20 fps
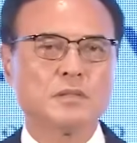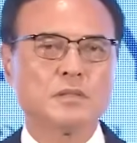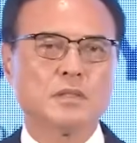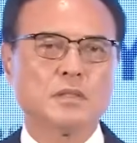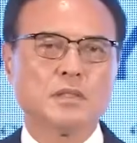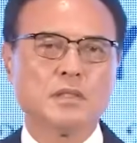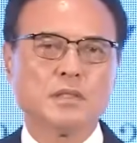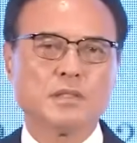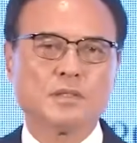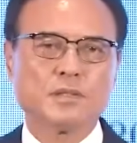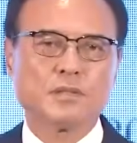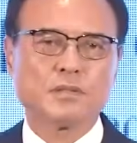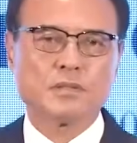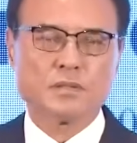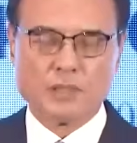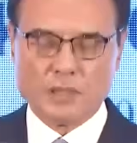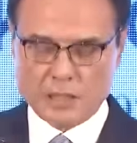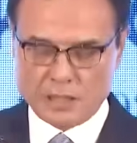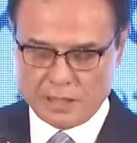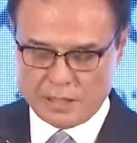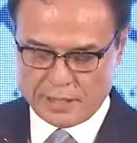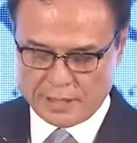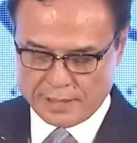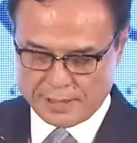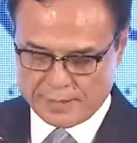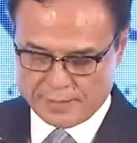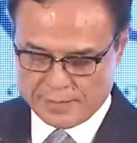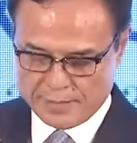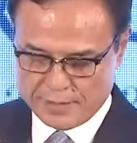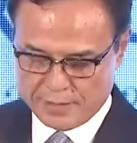into India.
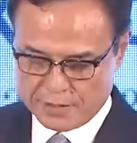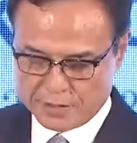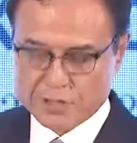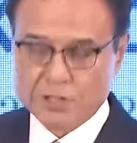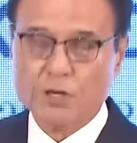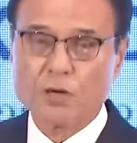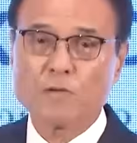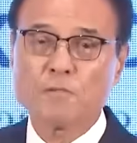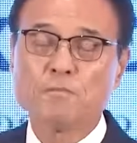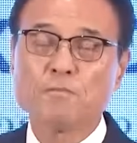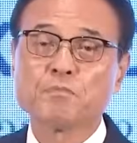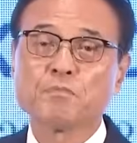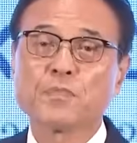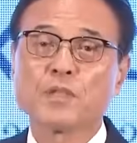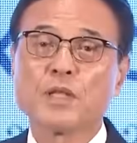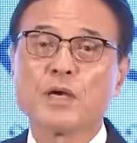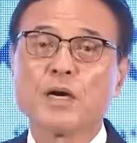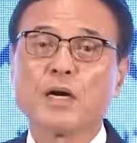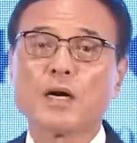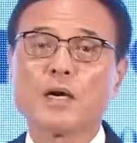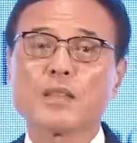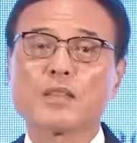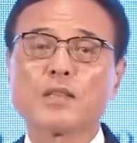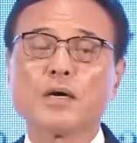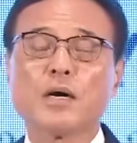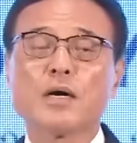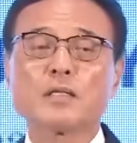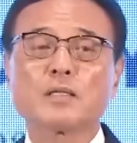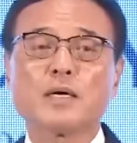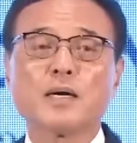So I
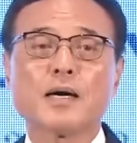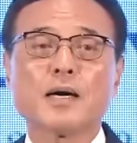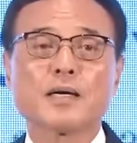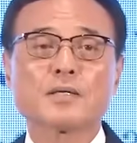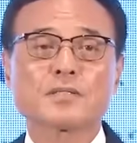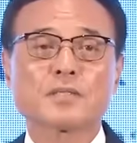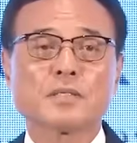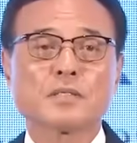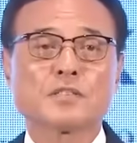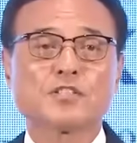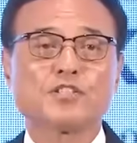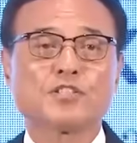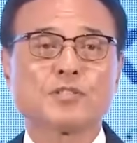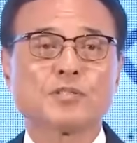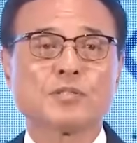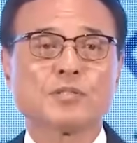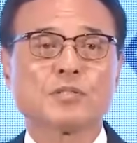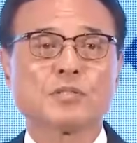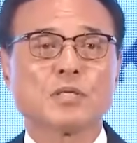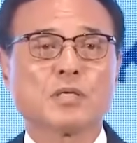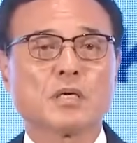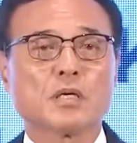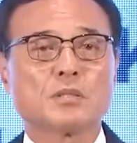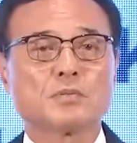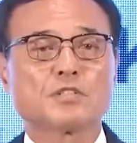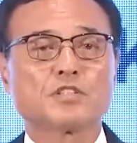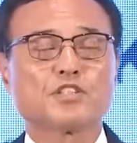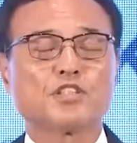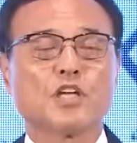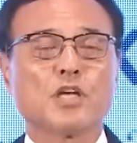thought as a
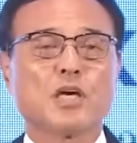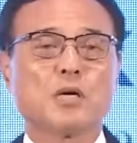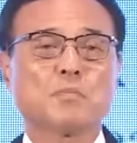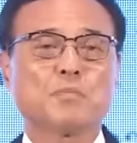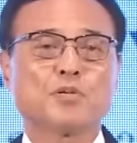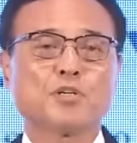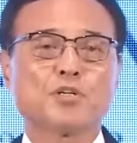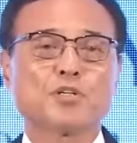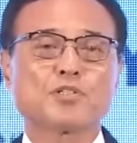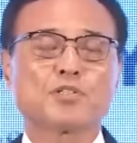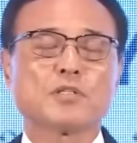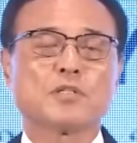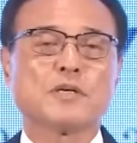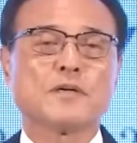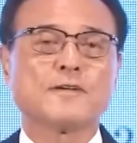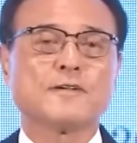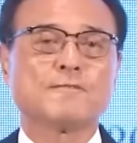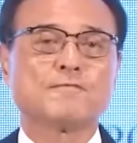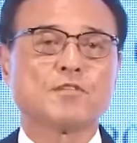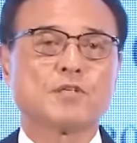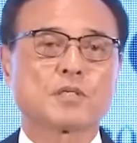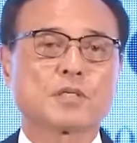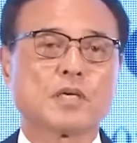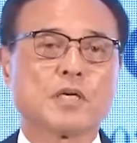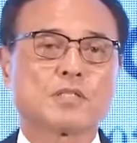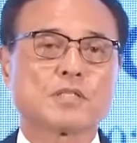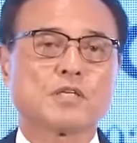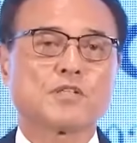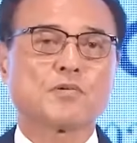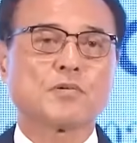chairperson of
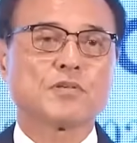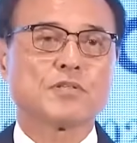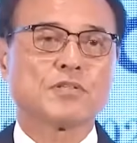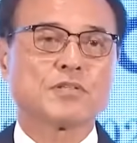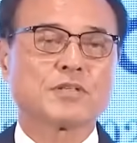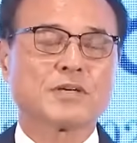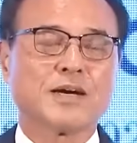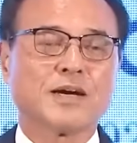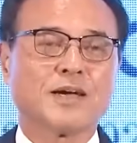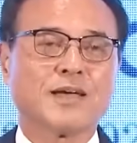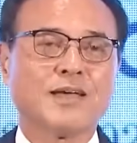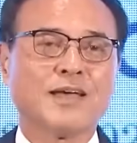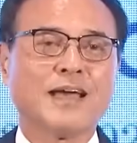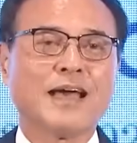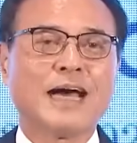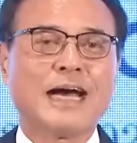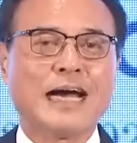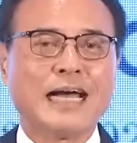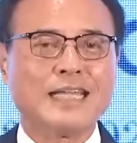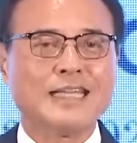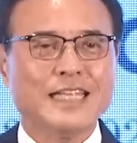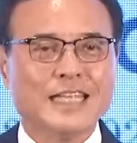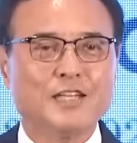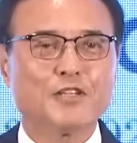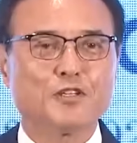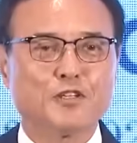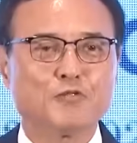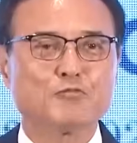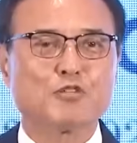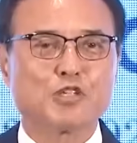Keizai Doyukai, I need
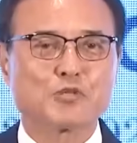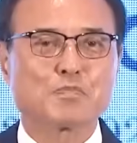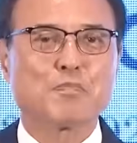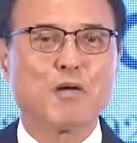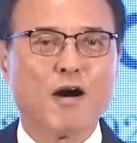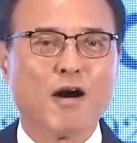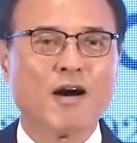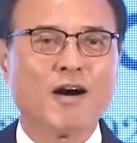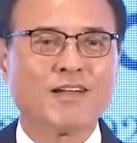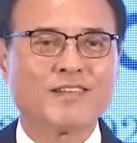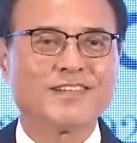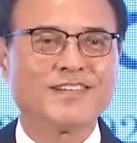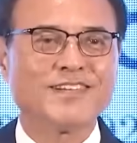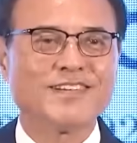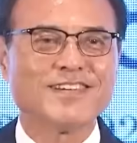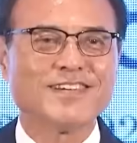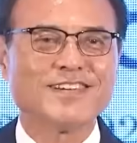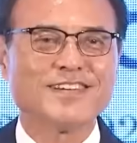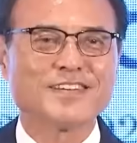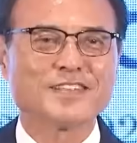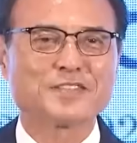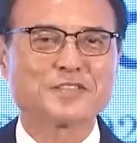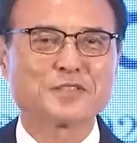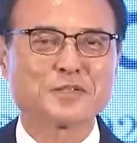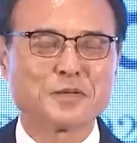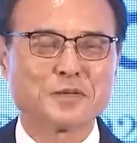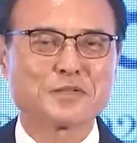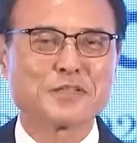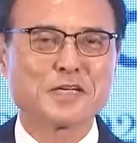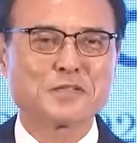to respond.
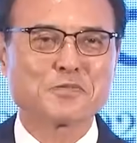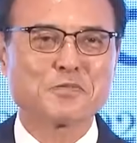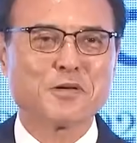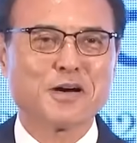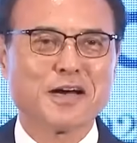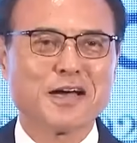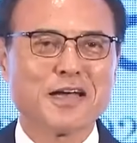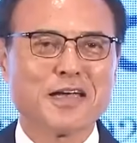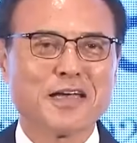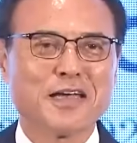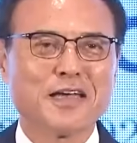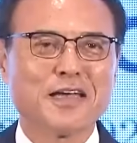So that's why